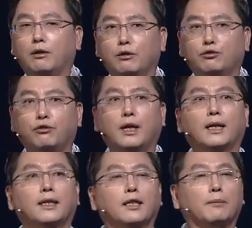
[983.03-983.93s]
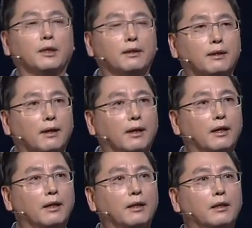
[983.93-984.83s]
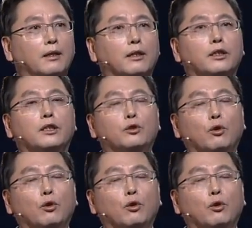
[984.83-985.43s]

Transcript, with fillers: I said that the market technology